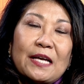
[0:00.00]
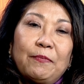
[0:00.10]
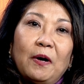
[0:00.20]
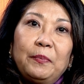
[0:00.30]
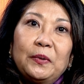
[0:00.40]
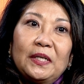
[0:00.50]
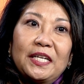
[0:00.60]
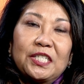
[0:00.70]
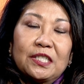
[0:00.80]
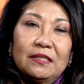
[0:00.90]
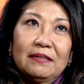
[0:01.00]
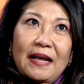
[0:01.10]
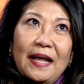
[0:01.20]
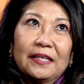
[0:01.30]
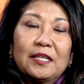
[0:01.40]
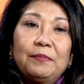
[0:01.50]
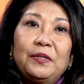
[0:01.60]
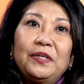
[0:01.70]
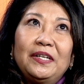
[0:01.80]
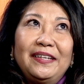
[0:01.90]
population and
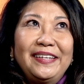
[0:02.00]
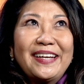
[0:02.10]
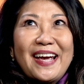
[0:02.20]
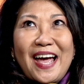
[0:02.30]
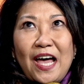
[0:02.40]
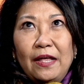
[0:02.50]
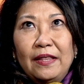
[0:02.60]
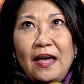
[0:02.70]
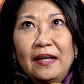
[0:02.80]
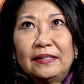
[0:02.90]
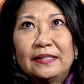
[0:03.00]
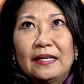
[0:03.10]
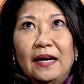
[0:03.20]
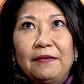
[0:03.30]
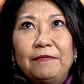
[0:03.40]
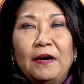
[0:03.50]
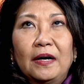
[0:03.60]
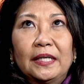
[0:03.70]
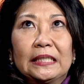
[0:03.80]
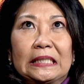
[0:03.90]
community that I
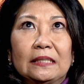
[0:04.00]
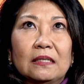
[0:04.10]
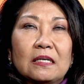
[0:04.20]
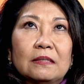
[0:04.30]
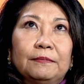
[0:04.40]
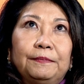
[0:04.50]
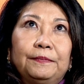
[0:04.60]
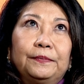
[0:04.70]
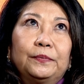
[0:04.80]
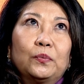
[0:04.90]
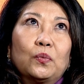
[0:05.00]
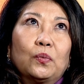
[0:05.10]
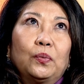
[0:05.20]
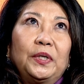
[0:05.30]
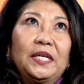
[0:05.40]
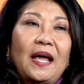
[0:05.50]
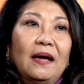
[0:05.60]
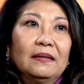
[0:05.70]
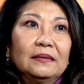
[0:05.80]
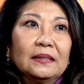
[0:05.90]
find we
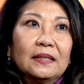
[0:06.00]
can